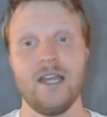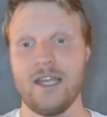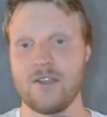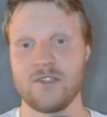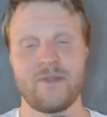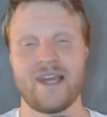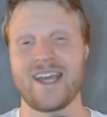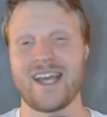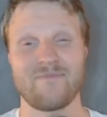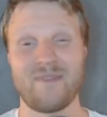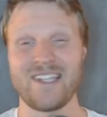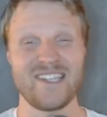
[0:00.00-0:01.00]
He was playing as
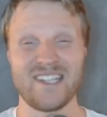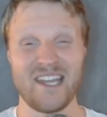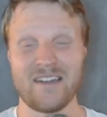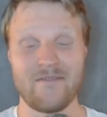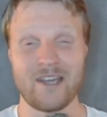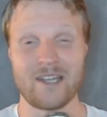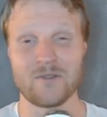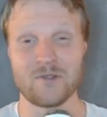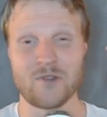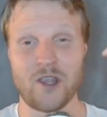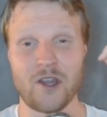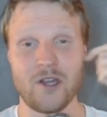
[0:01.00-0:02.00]
basically a de facto
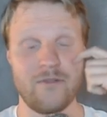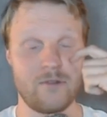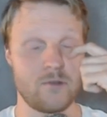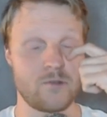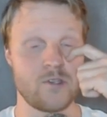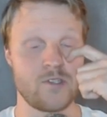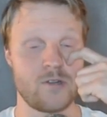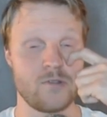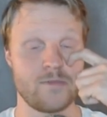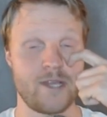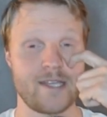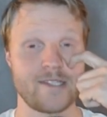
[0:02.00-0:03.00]
striker, even though Trossard was
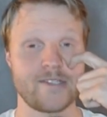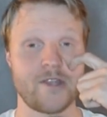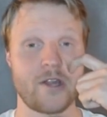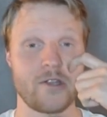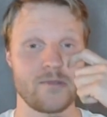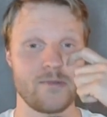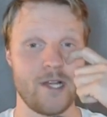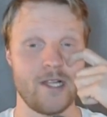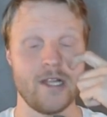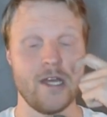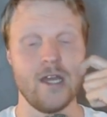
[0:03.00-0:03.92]
playing as a striker as well.